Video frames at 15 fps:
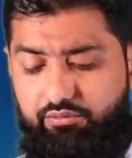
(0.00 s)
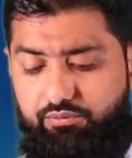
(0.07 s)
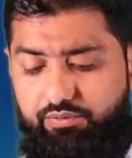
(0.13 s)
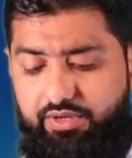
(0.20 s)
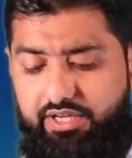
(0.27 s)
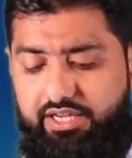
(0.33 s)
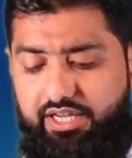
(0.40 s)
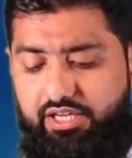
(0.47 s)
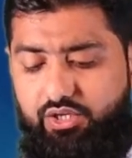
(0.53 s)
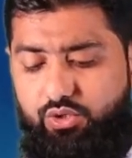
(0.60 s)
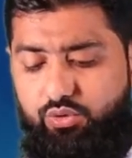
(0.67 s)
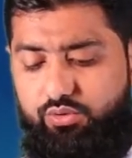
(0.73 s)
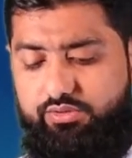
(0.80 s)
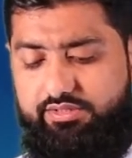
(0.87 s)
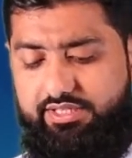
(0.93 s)
we can
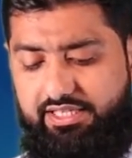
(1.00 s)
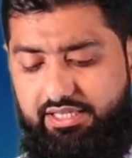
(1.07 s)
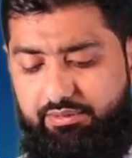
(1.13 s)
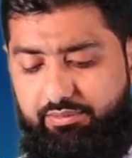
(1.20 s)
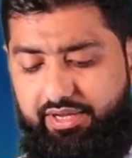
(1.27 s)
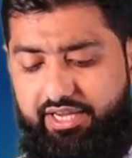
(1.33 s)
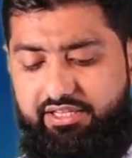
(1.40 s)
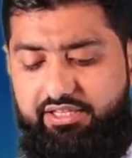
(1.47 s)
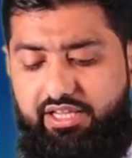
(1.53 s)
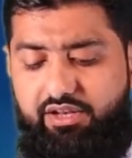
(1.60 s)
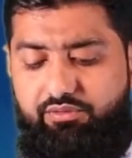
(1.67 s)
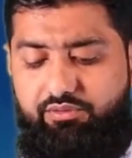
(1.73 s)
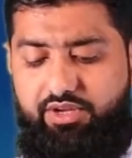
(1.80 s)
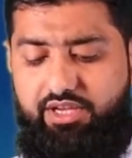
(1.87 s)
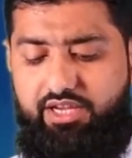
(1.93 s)
use image,
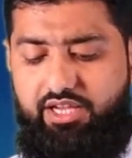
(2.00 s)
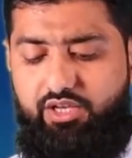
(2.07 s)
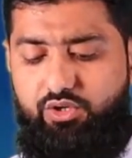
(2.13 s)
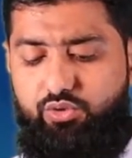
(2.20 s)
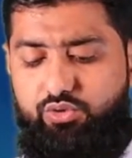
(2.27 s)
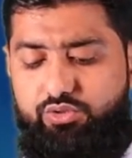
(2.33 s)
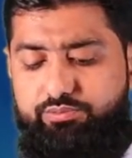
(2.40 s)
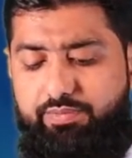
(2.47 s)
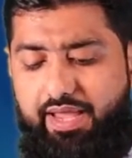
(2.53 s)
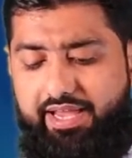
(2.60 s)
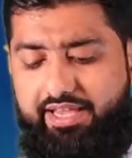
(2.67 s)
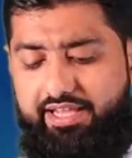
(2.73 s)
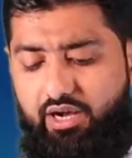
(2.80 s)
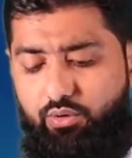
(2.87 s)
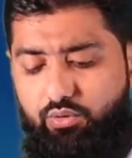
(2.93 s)
and we can use
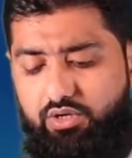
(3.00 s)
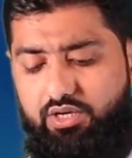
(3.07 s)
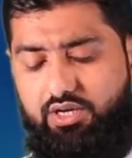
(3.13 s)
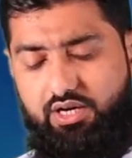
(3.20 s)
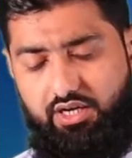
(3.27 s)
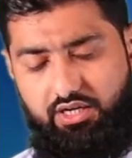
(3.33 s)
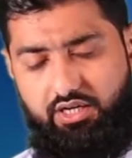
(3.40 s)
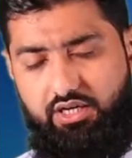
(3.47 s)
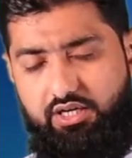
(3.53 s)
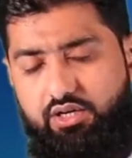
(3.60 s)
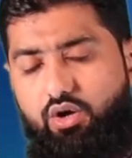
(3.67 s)
background color,